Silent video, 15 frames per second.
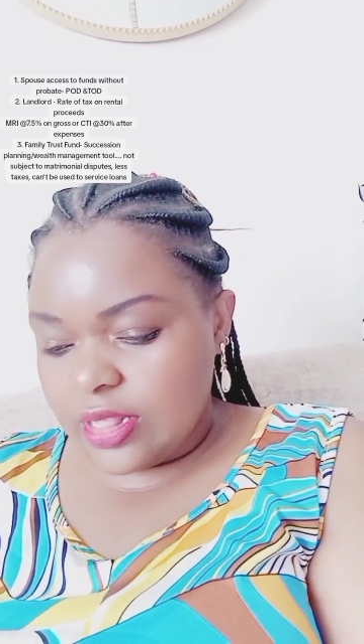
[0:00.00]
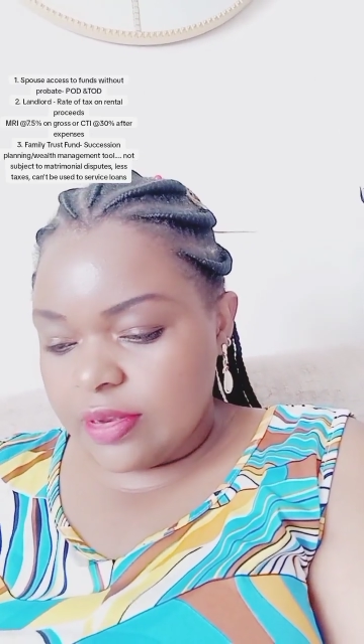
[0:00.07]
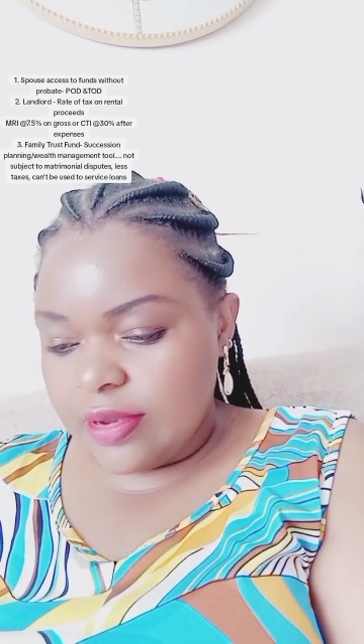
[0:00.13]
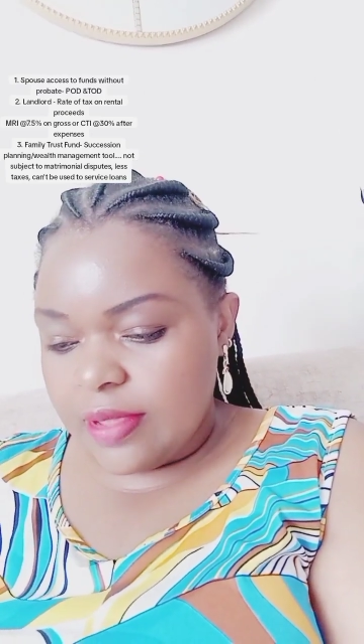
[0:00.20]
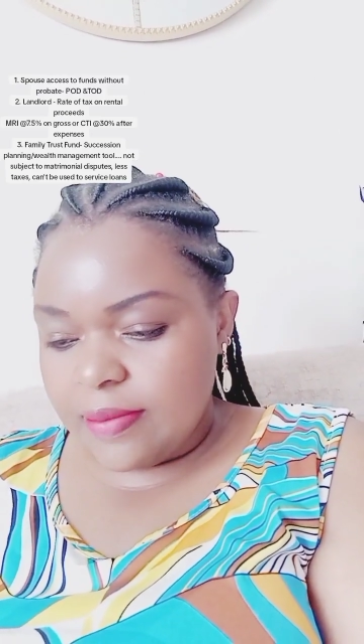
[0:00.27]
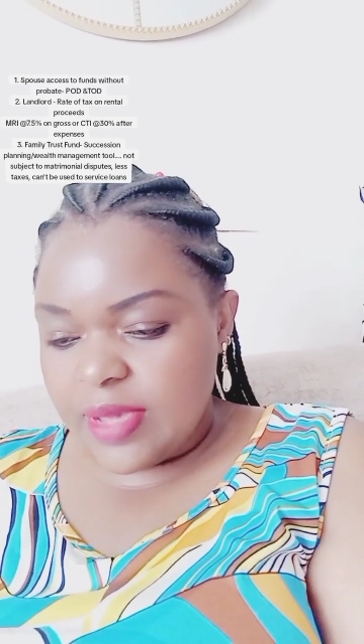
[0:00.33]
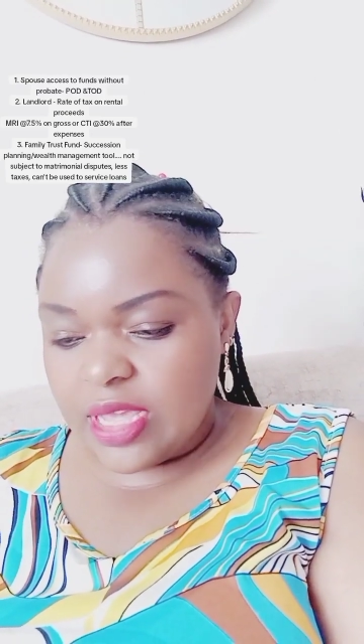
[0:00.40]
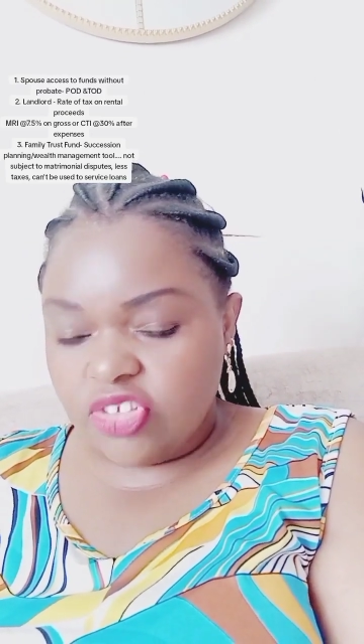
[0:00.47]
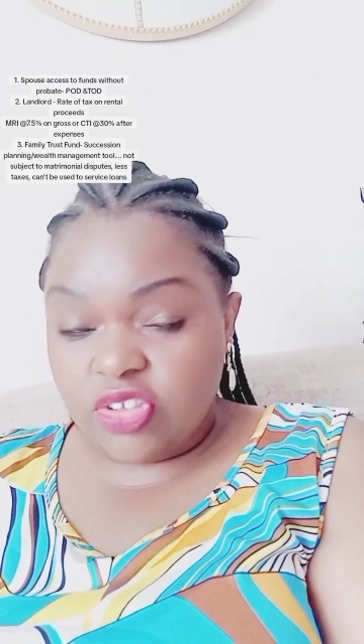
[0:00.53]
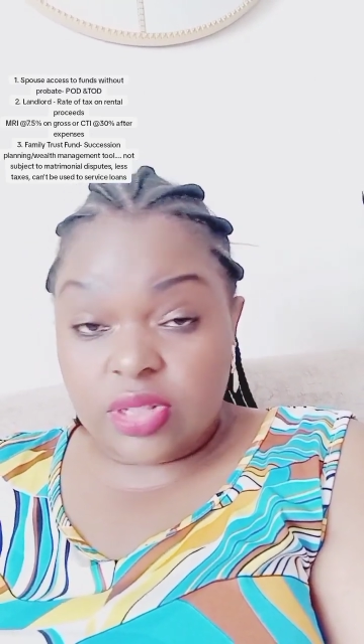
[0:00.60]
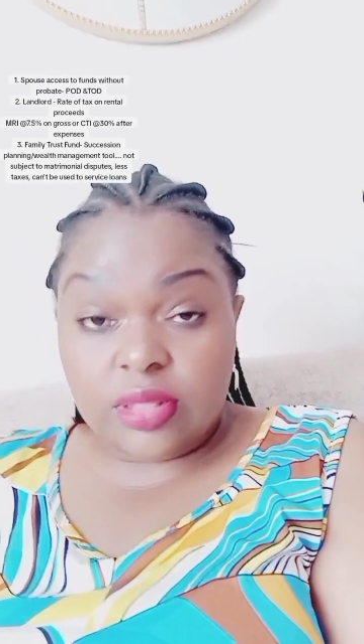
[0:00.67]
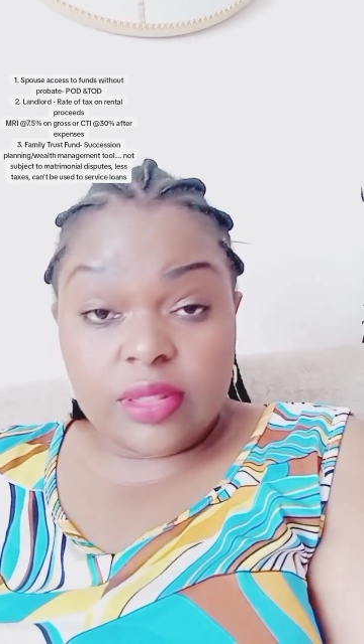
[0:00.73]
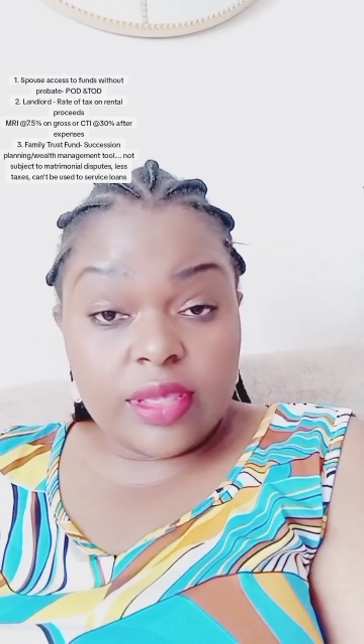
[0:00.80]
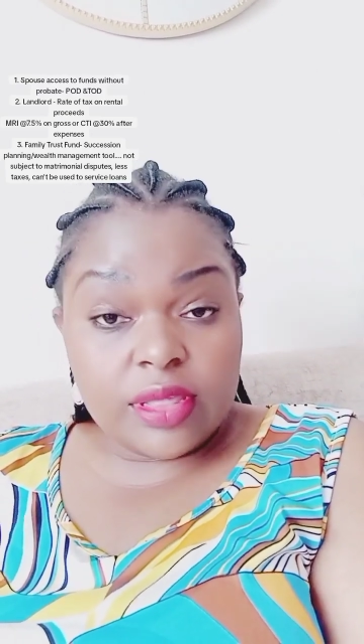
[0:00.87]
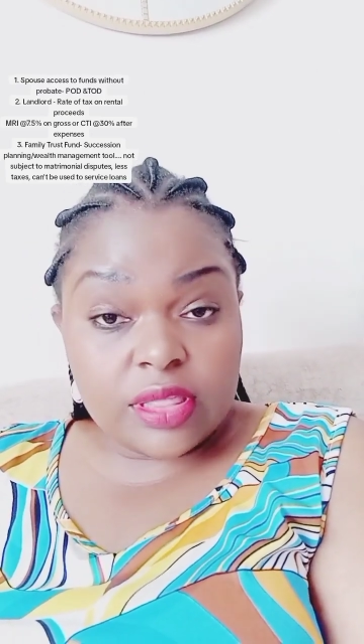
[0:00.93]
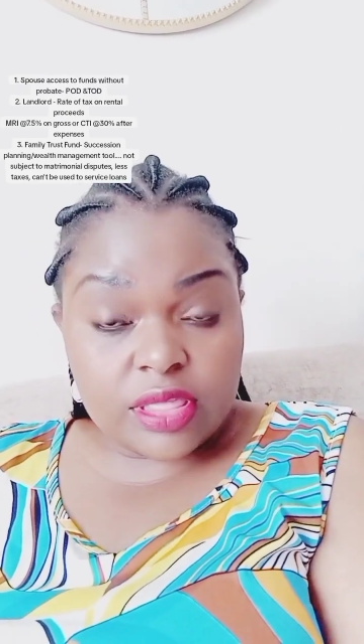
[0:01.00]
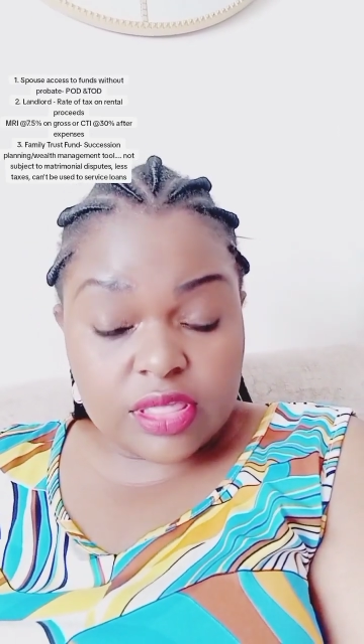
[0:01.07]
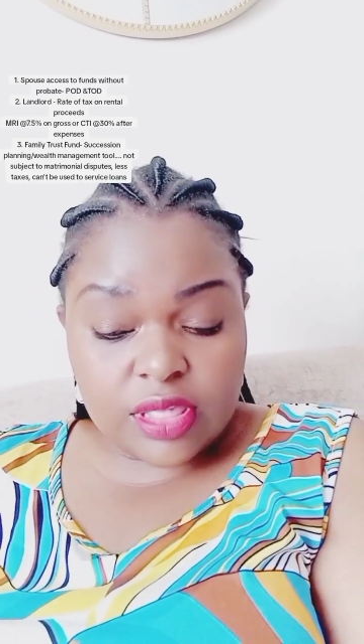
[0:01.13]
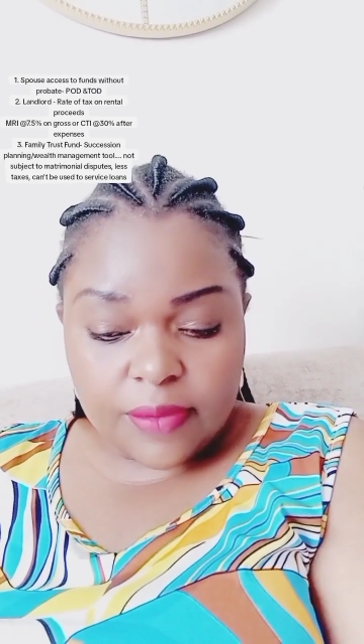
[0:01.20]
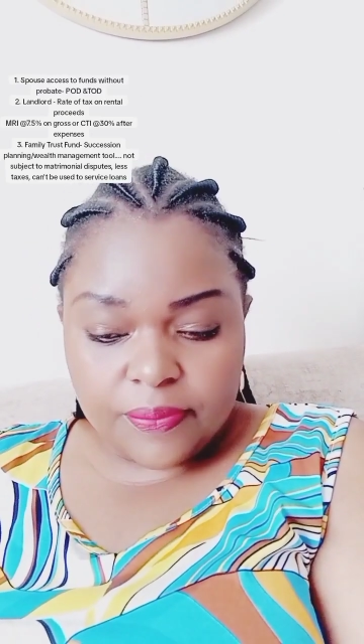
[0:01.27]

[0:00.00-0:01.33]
three major things.